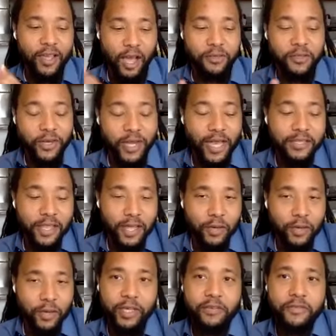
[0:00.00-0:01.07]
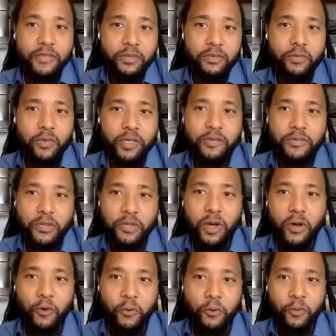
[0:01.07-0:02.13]
I was going to ask, like, what gives you what gives you
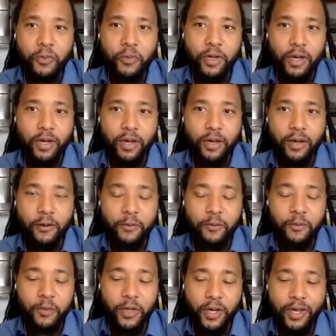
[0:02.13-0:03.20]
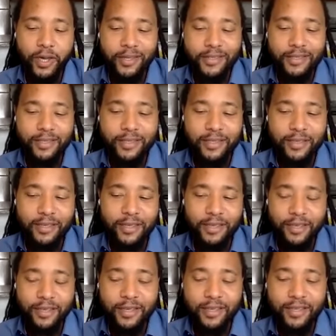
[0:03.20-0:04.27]
hope? Uh, but
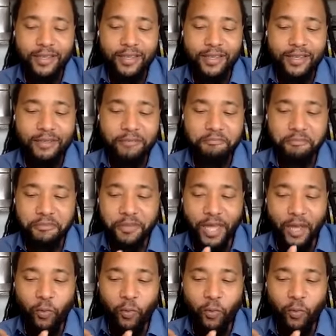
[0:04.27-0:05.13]
it, like,